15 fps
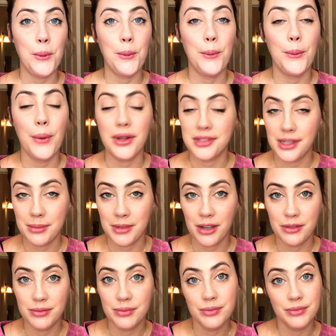once I'm
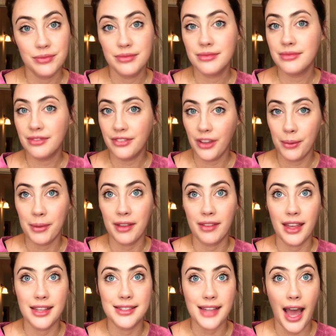done filming
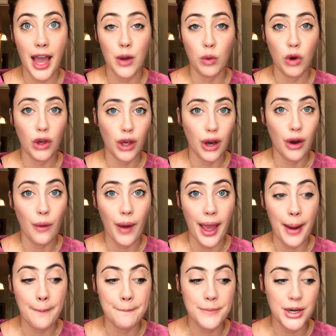this, I will go
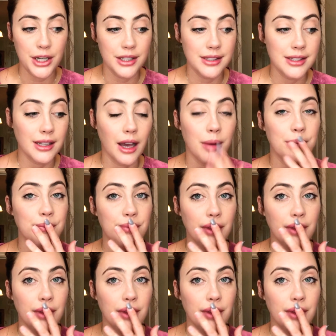and put some